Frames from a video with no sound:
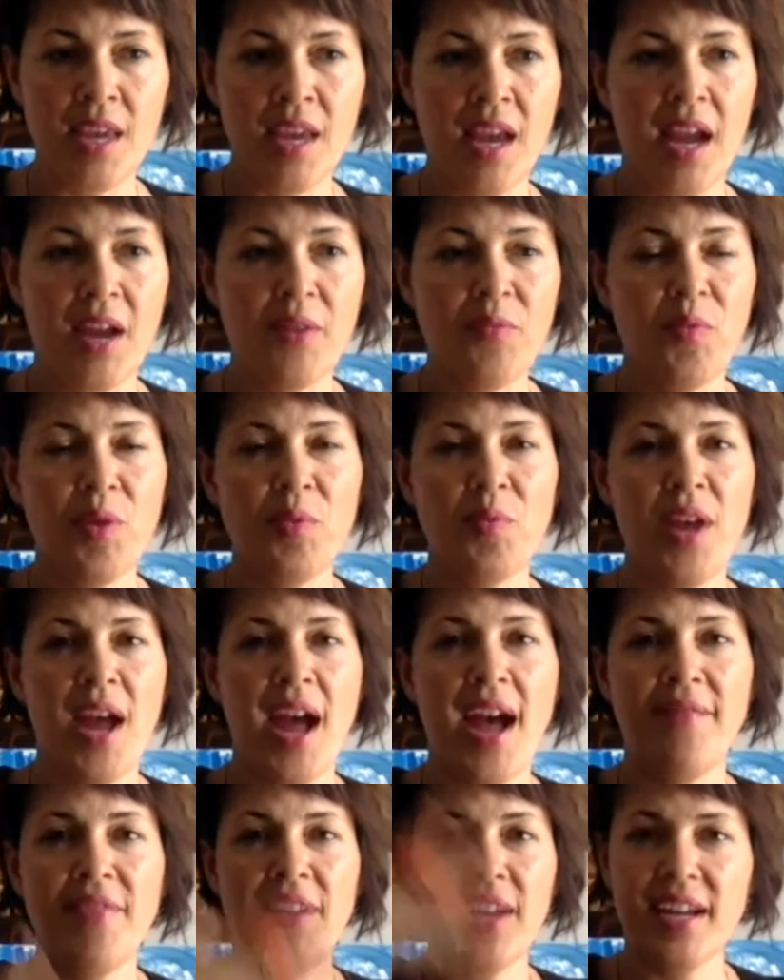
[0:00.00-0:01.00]
And when we
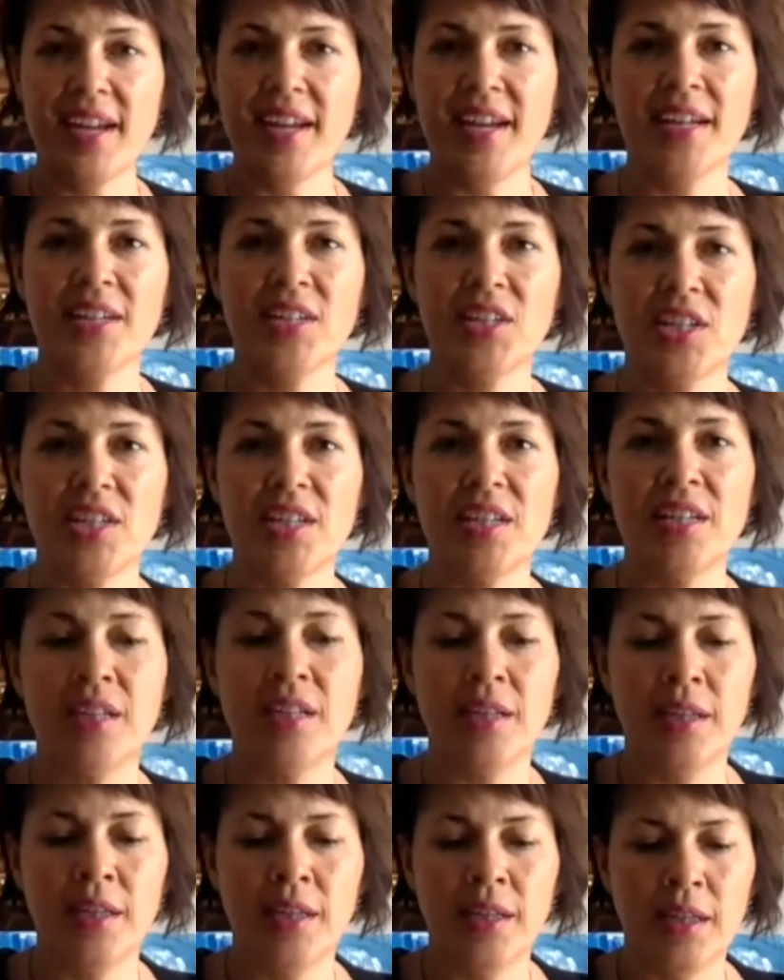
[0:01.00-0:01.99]
have that connection,
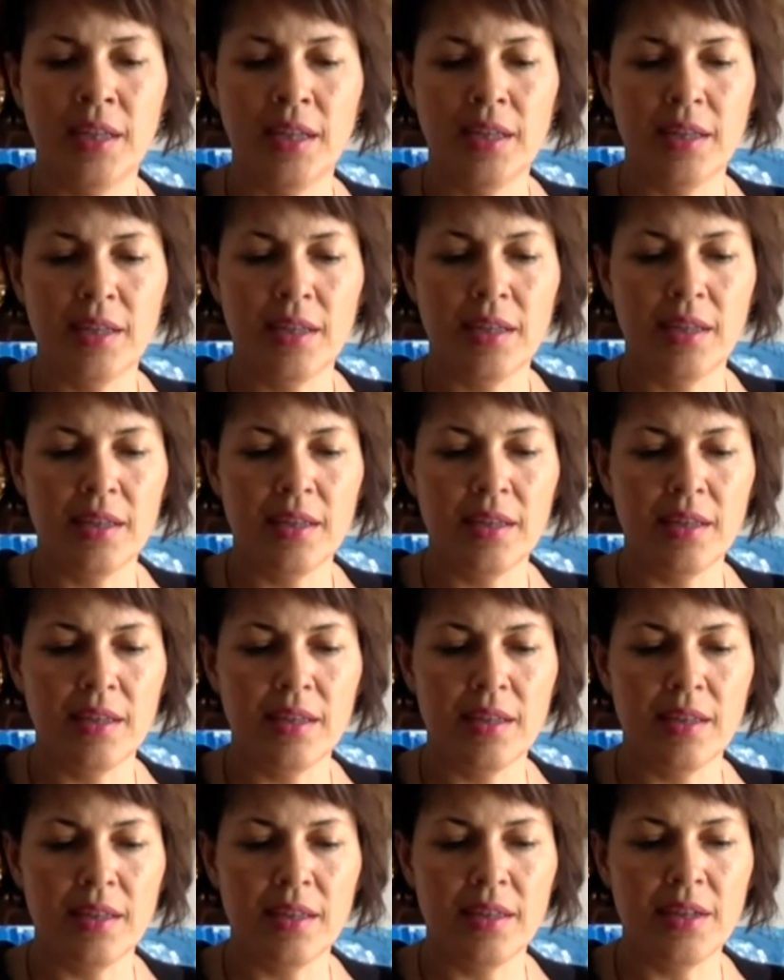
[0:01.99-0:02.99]

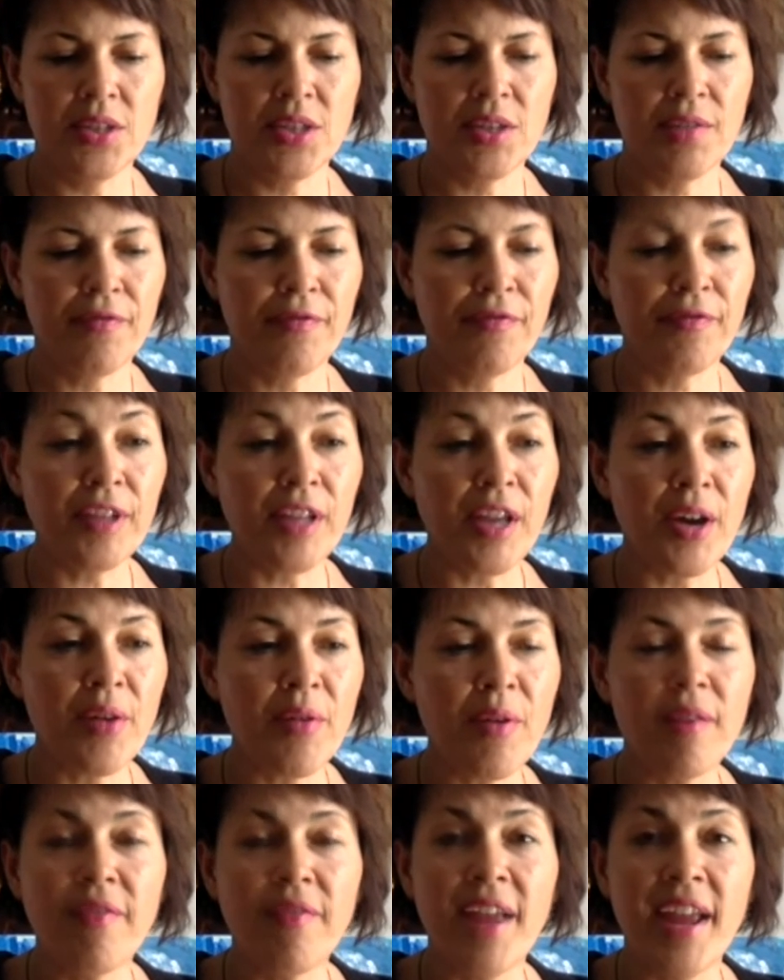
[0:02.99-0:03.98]
there's a
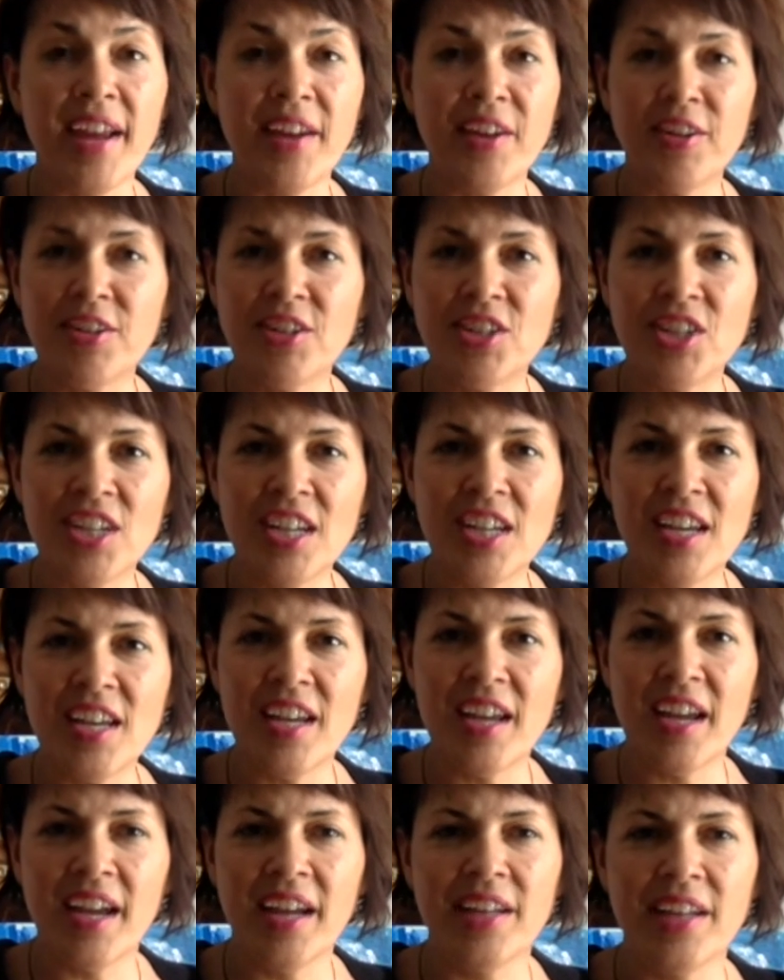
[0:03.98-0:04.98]
flow of
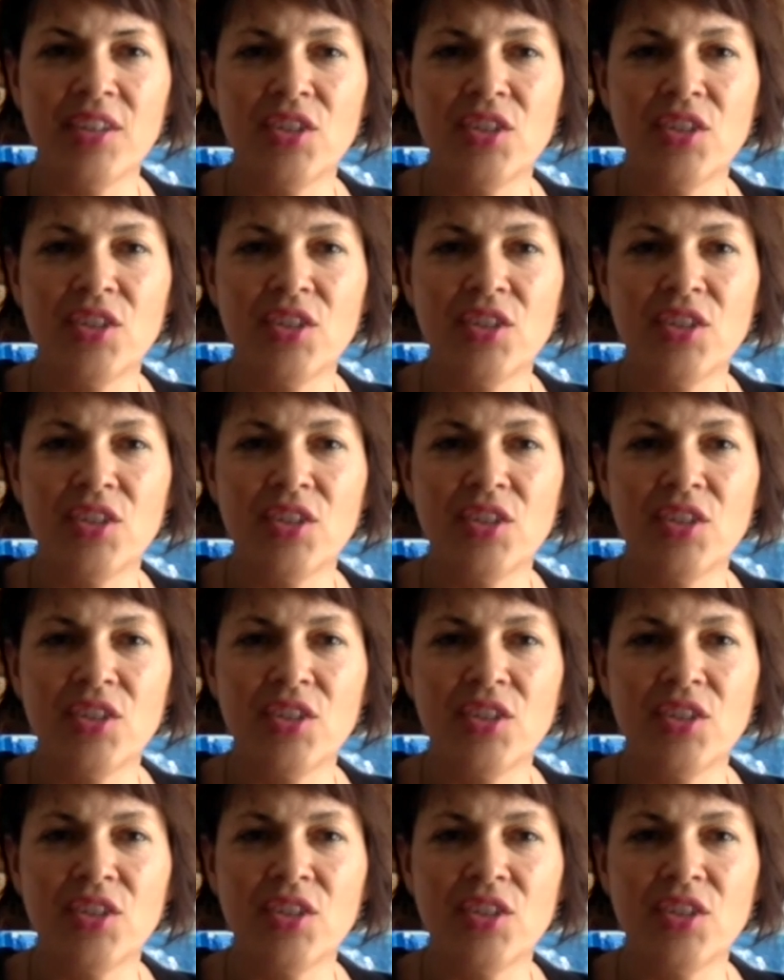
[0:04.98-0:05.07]
energy and